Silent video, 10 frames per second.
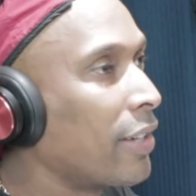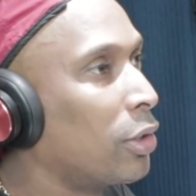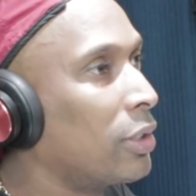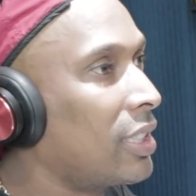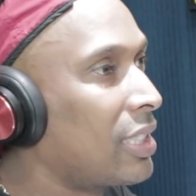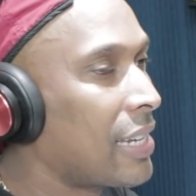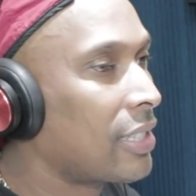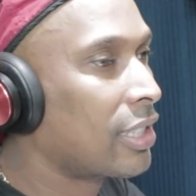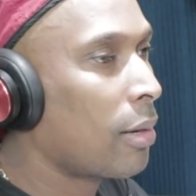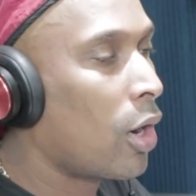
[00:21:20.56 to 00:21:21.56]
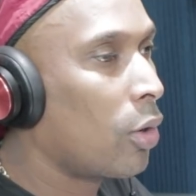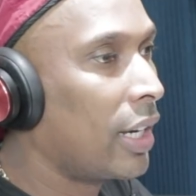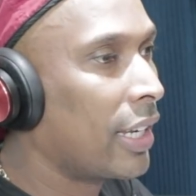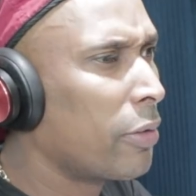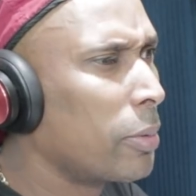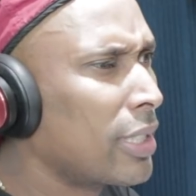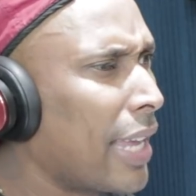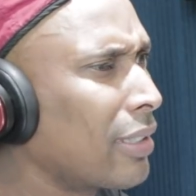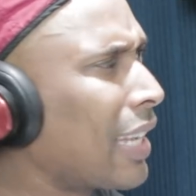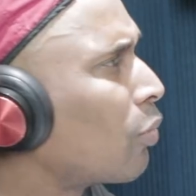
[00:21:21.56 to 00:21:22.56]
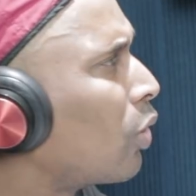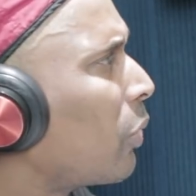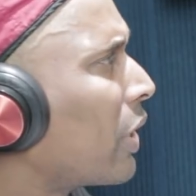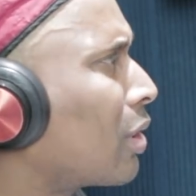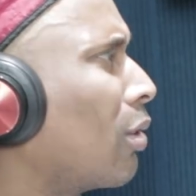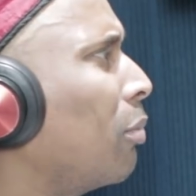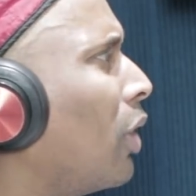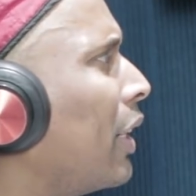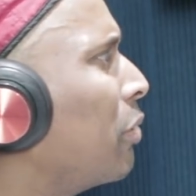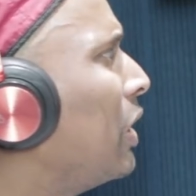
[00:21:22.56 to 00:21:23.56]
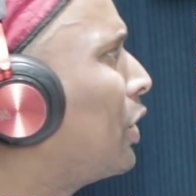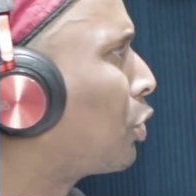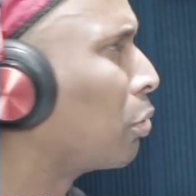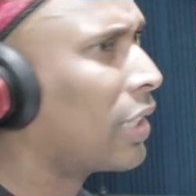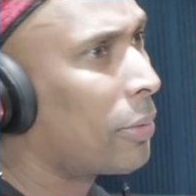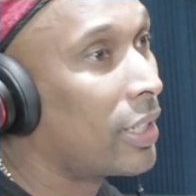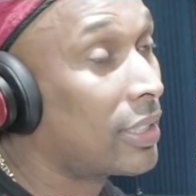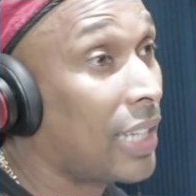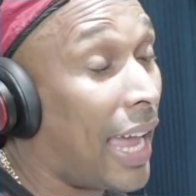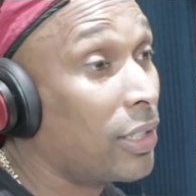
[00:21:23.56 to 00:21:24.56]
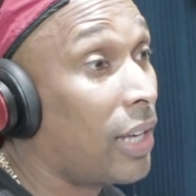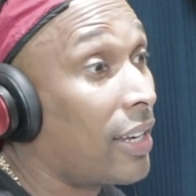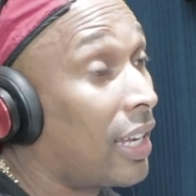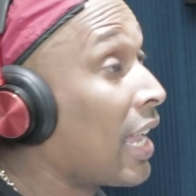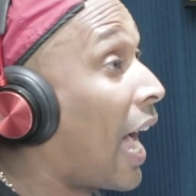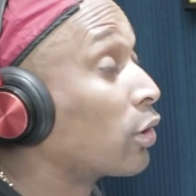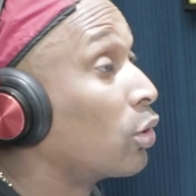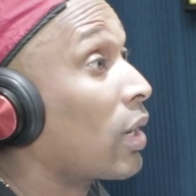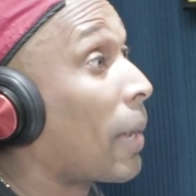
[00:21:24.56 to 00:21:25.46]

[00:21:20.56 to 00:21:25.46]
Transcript: I don't know. This year somehow, like everybody's like, Dan, what are you waiting on? Bolly really yeah, shooting. Yeah, yeah. I don't know what